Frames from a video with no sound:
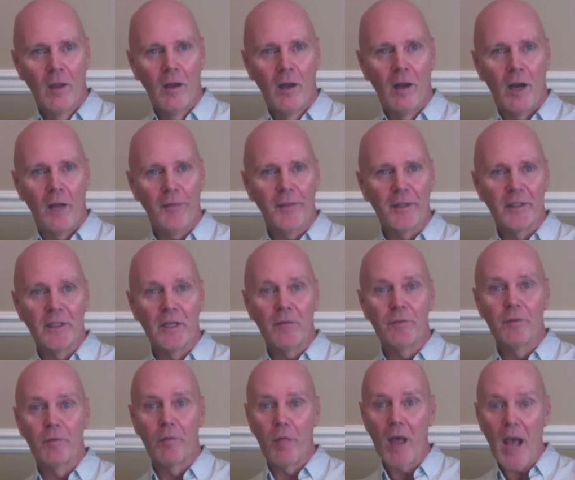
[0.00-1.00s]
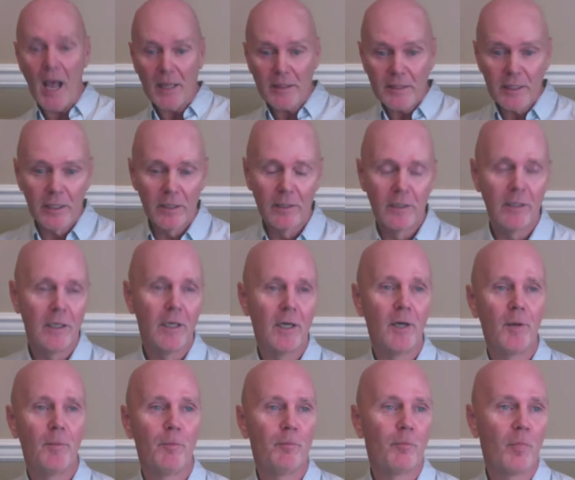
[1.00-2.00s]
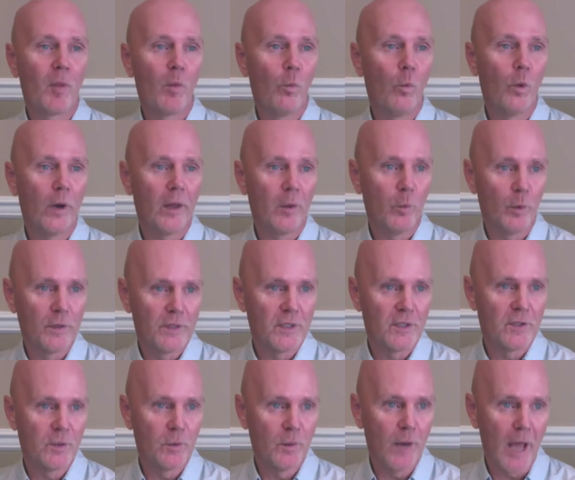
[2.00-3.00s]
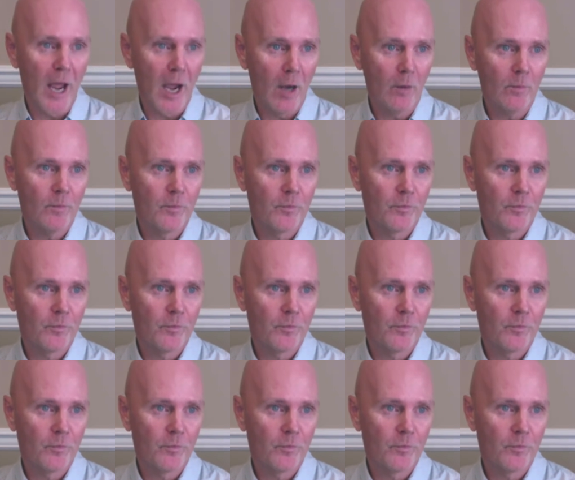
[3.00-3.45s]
I think enough of that. What I want to do now,